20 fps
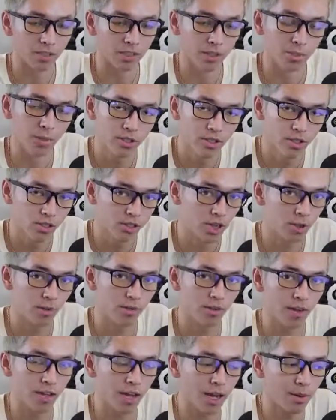There's a bunch of
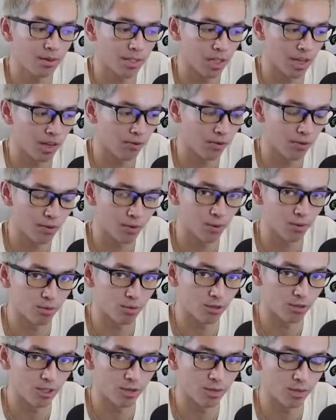Shopify apps that have referral
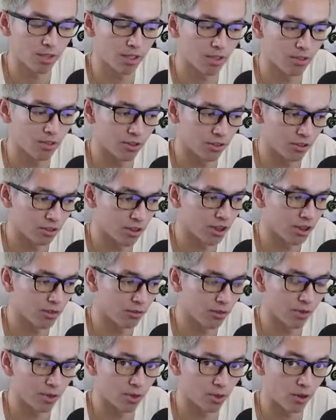programs, right? They're literally
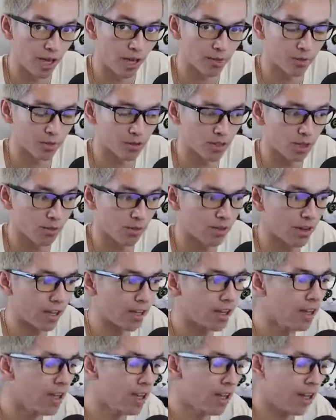referral apps on Shopify.